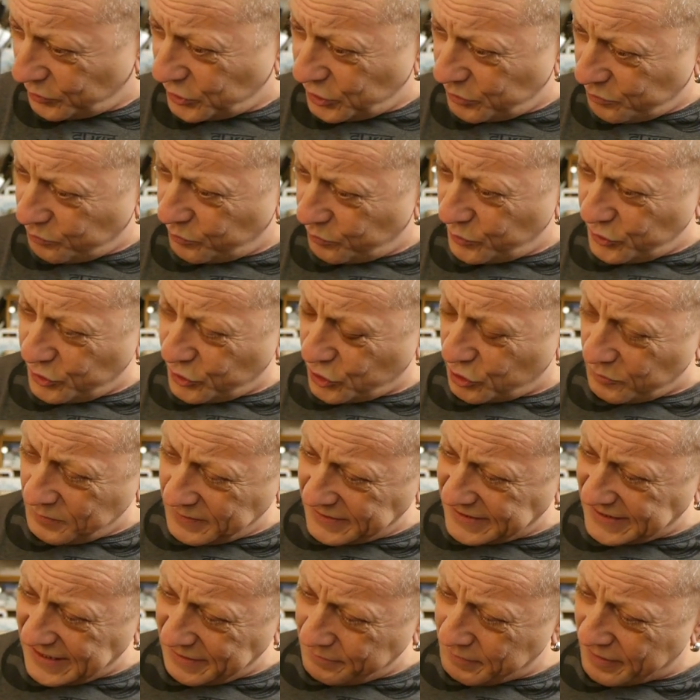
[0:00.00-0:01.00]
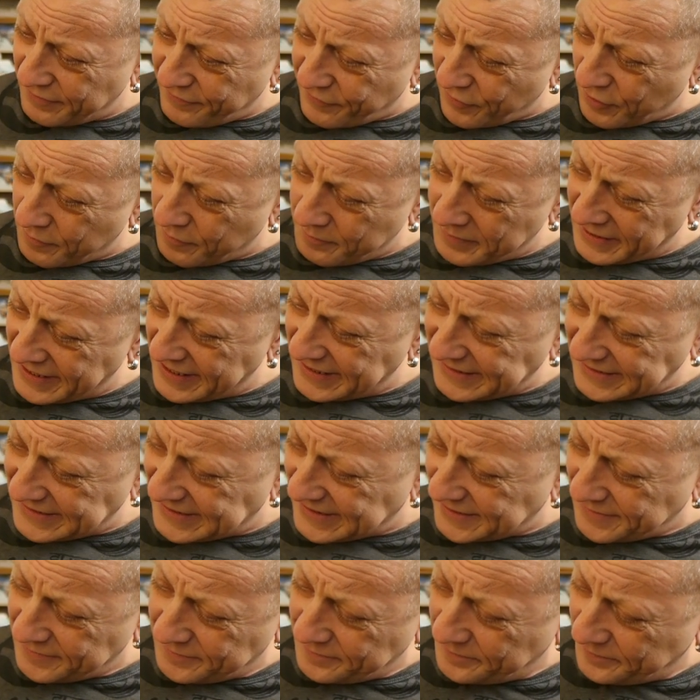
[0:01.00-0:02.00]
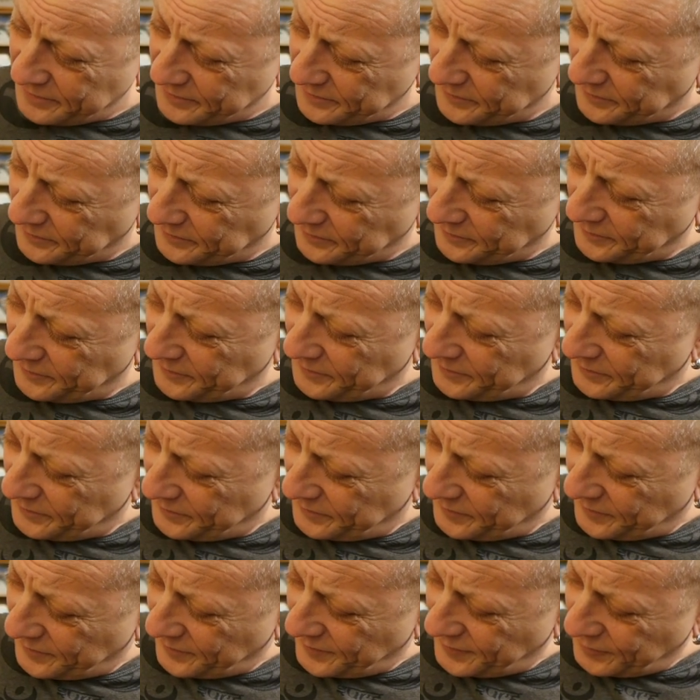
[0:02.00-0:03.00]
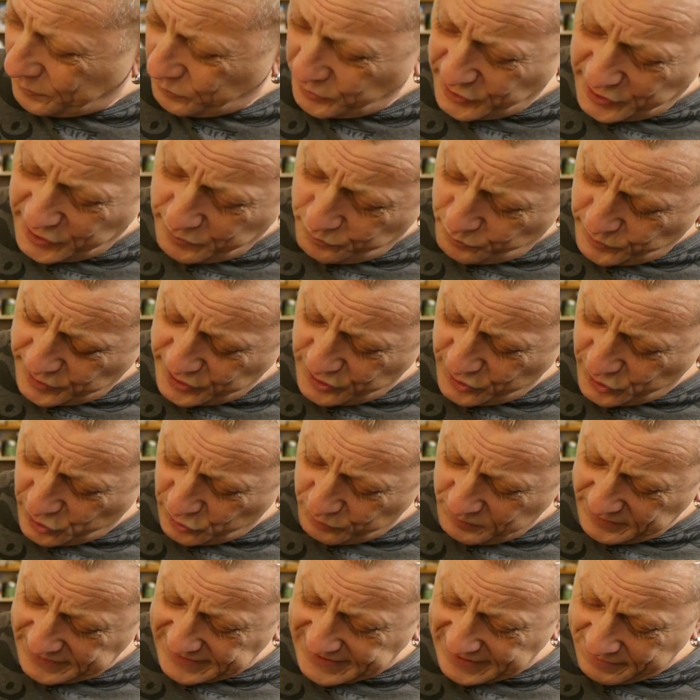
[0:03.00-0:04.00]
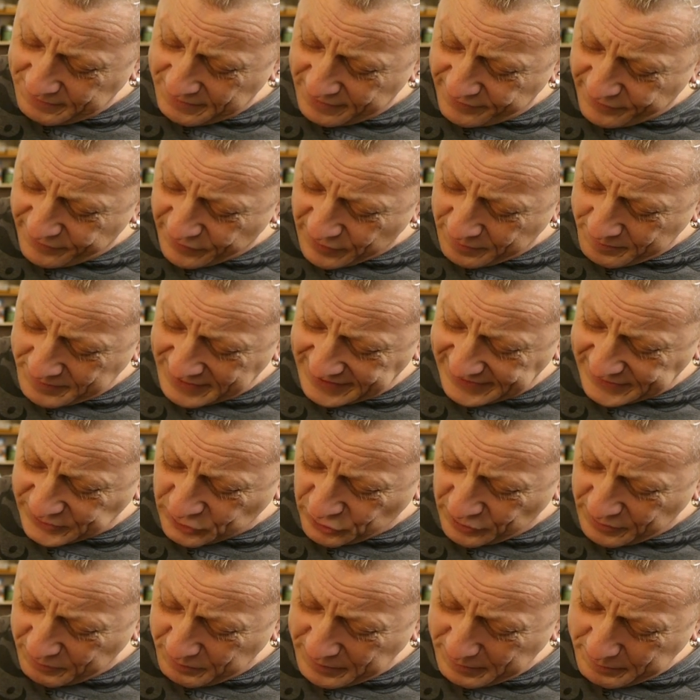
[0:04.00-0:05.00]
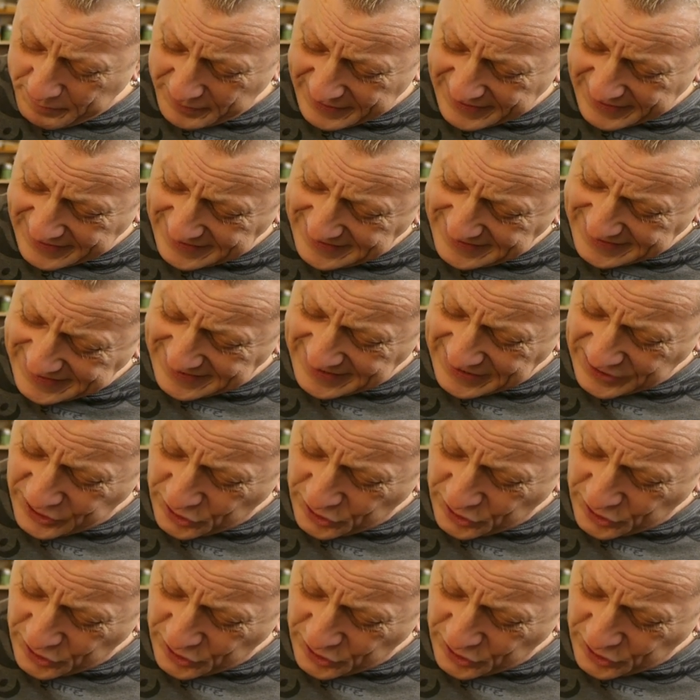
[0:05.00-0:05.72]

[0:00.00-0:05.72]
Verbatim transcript: Will you, will you come and see me for a minute? Will you, will you come and see me for a minute so that people can see